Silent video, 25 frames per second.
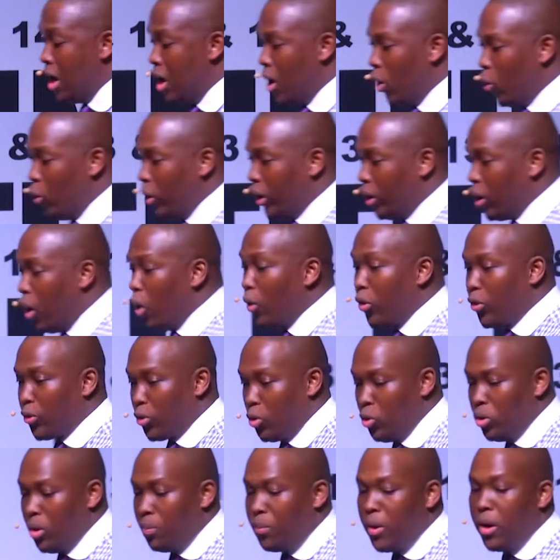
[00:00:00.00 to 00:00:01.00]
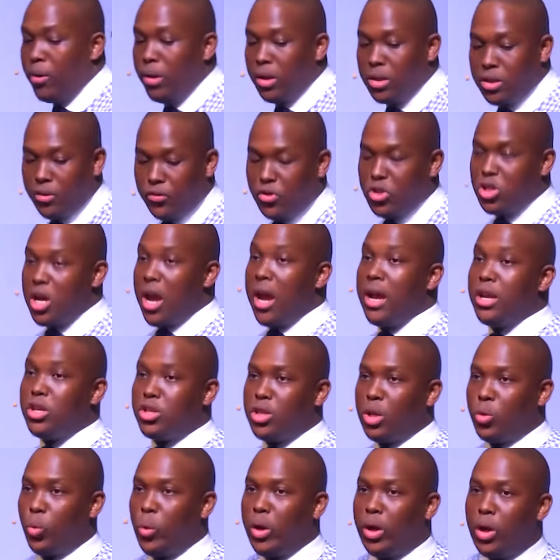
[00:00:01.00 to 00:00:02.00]
we go through the periods of change
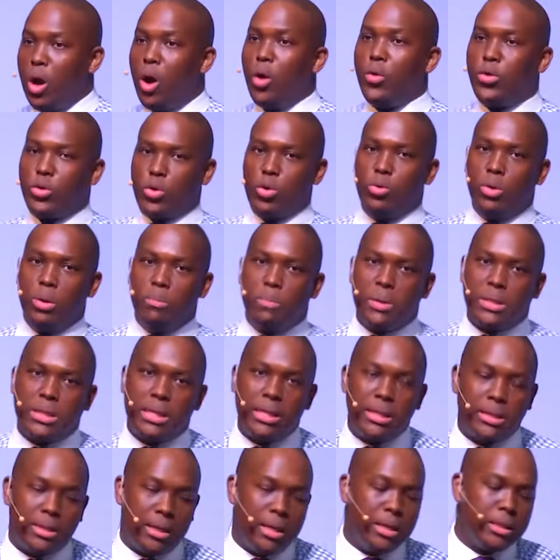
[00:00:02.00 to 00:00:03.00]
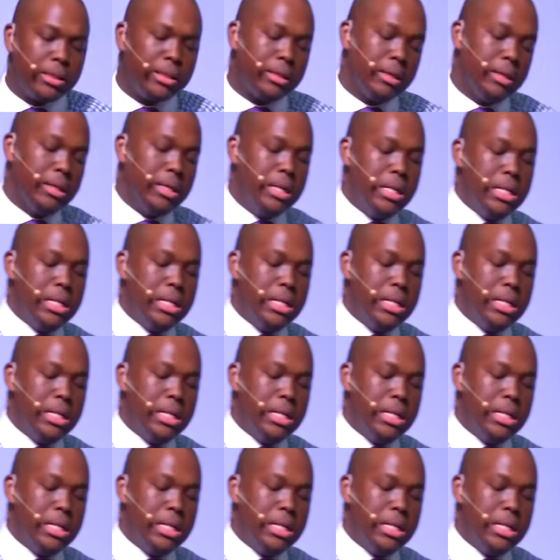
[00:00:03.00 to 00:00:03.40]
that we go through in businesses,